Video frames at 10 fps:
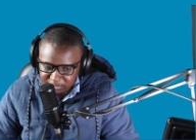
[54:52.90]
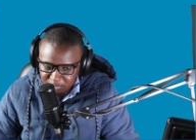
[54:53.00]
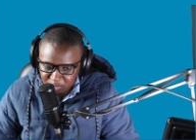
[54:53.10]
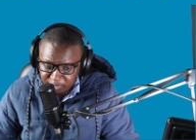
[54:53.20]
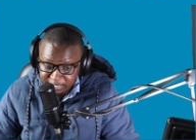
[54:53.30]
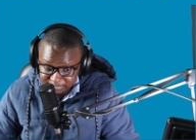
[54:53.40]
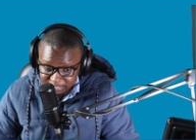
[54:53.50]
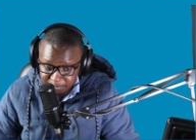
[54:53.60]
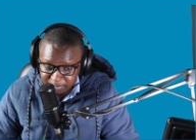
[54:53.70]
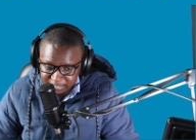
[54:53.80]
finance
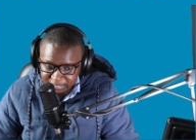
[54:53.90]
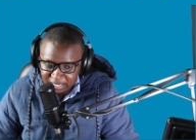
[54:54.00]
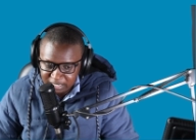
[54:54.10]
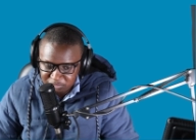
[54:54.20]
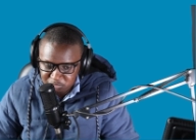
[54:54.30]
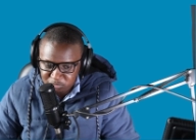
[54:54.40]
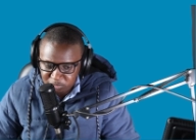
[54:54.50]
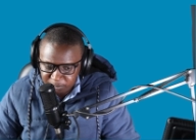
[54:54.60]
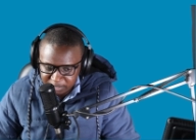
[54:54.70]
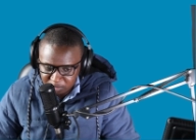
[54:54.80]
company that allows you to
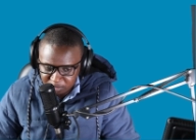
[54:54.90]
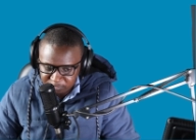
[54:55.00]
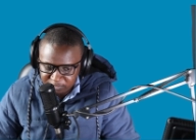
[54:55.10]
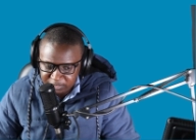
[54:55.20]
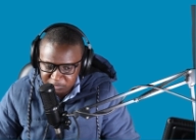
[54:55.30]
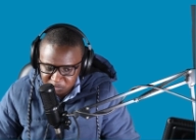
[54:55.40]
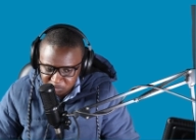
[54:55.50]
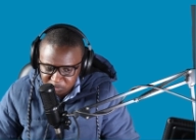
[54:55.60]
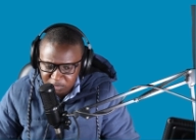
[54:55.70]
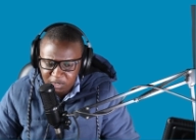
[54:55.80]
pay off a
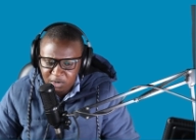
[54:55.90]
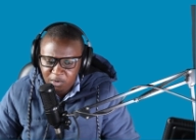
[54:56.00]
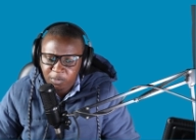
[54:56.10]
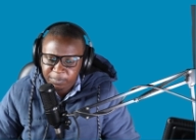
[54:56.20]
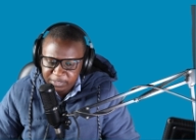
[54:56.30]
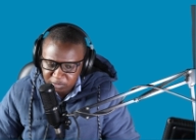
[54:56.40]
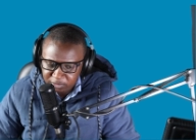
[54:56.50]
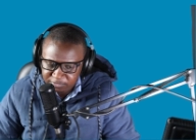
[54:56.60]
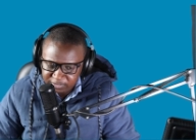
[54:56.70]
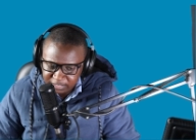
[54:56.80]
new or
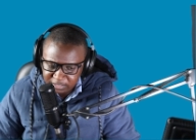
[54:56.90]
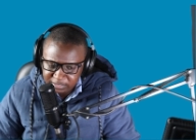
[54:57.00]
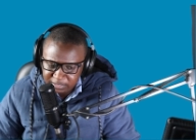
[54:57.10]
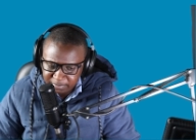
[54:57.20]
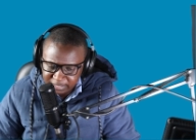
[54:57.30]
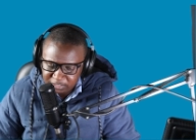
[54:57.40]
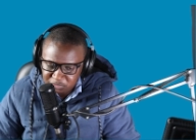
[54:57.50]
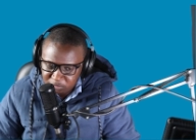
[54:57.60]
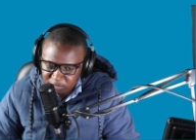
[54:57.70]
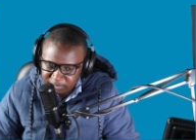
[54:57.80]
pre-owned vehicle in monthly
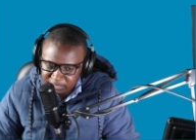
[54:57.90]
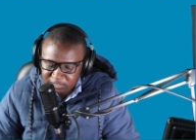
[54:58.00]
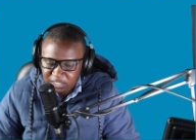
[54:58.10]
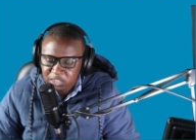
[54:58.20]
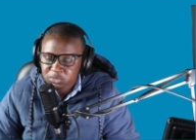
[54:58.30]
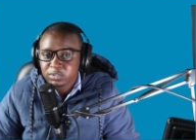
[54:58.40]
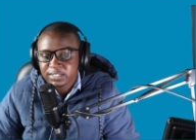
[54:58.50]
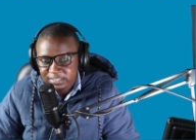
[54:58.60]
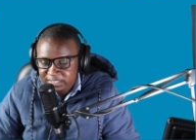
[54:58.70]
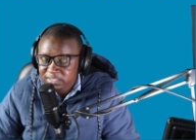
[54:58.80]
installment. So it
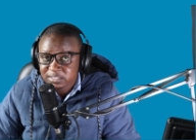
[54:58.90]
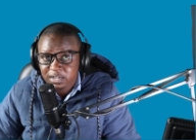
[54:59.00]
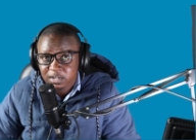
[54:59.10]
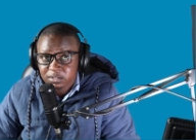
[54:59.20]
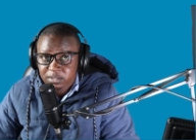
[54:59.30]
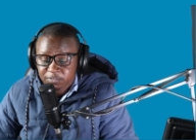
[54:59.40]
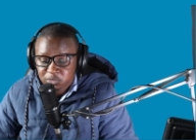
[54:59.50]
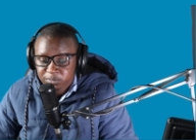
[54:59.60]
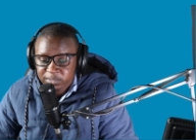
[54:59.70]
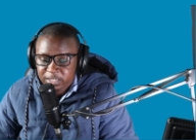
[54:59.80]
doesn't necessarily have to
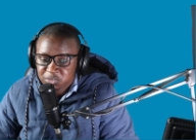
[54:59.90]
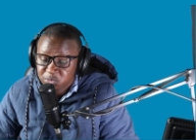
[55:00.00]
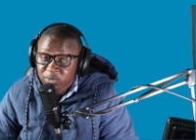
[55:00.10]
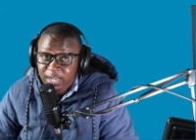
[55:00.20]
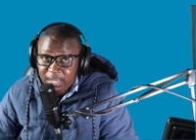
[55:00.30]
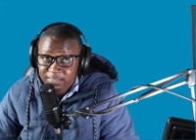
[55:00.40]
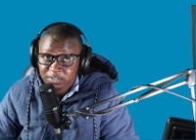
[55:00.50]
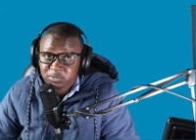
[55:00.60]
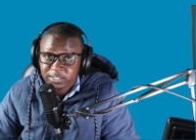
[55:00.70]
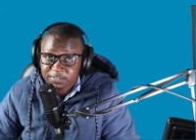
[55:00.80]
be a new car that you can